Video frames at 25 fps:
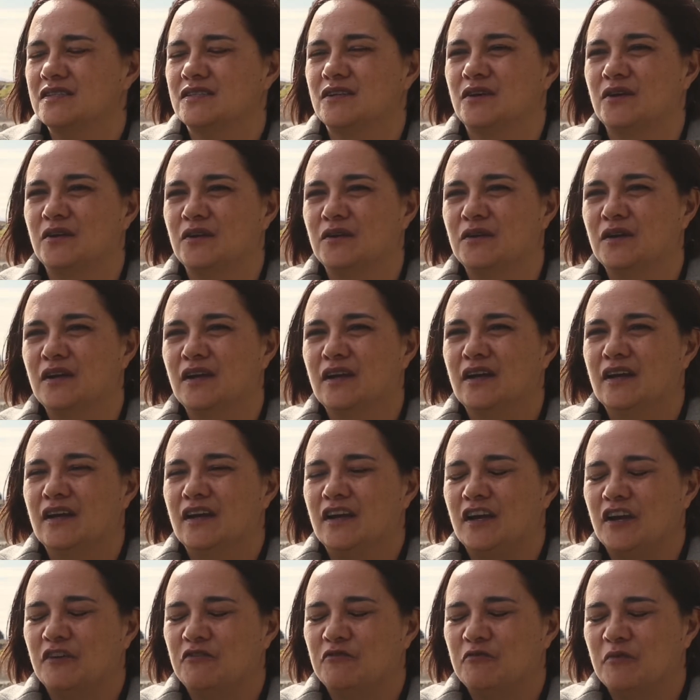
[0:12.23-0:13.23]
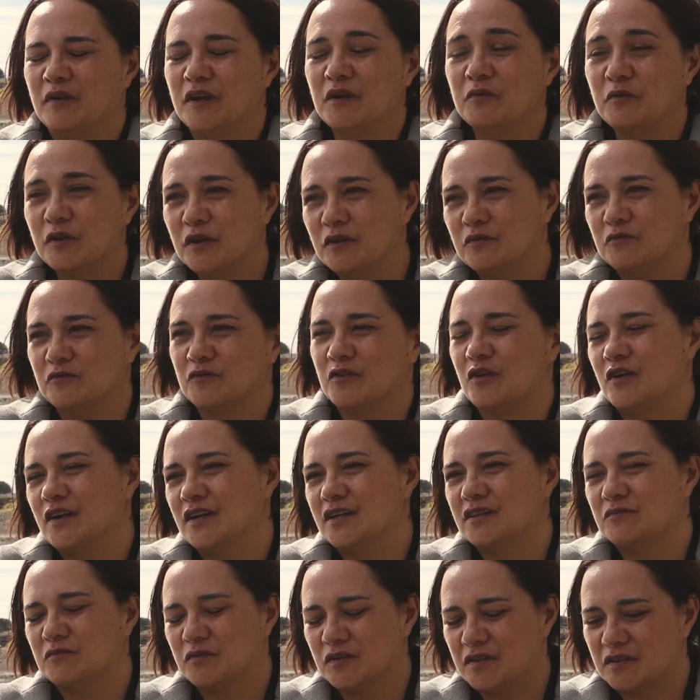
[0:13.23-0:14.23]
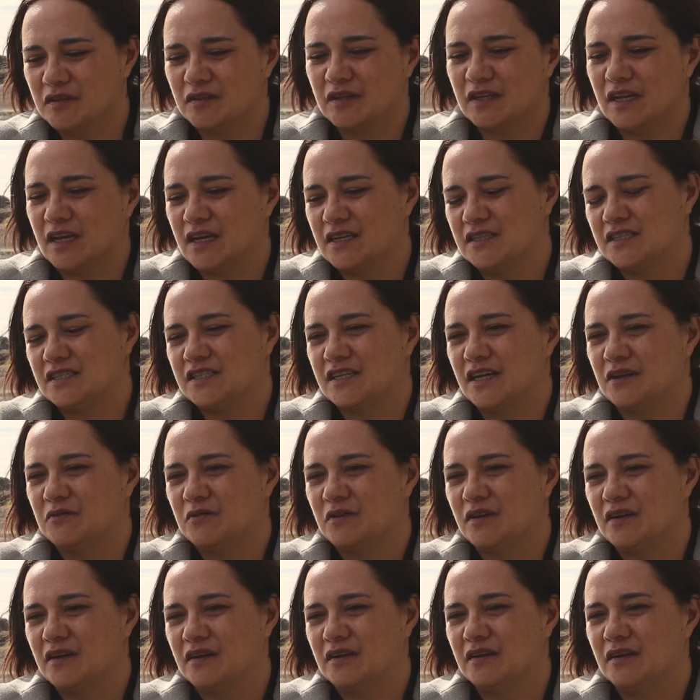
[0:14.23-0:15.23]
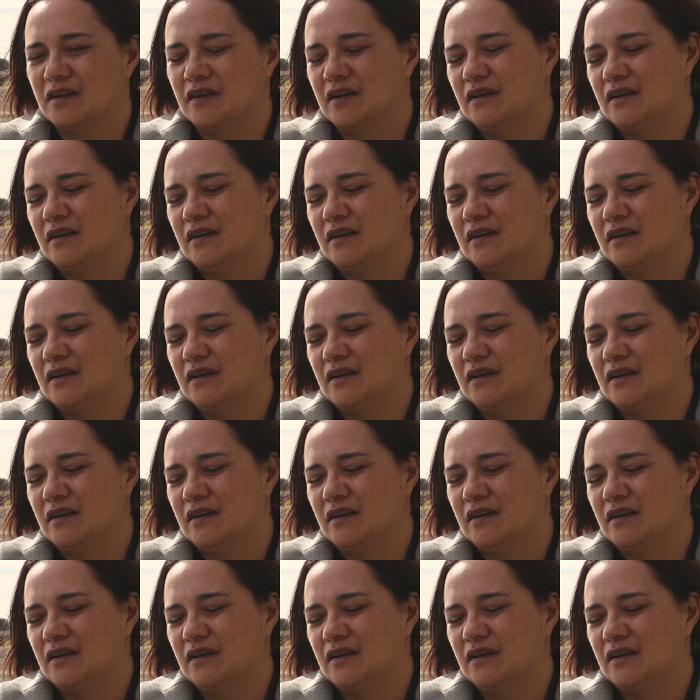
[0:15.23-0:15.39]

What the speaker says: So if we weren't right within Ngāti Awa,